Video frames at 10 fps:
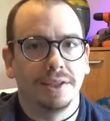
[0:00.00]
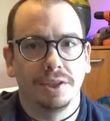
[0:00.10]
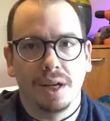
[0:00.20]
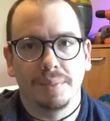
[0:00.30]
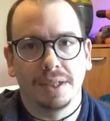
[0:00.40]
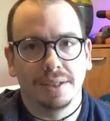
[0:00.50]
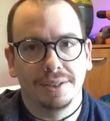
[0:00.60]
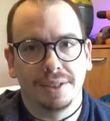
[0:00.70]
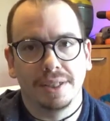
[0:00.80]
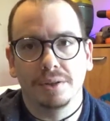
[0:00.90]
shopping
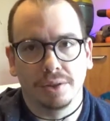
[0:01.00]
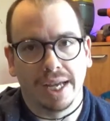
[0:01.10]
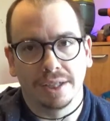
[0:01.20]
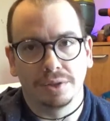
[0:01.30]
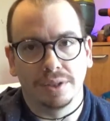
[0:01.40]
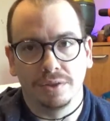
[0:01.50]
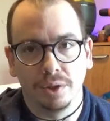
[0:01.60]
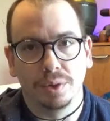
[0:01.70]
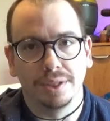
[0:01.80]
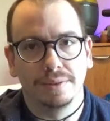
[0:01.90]
list, it'll actually
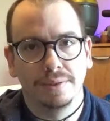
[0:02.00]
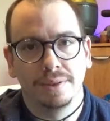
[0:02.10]
do it.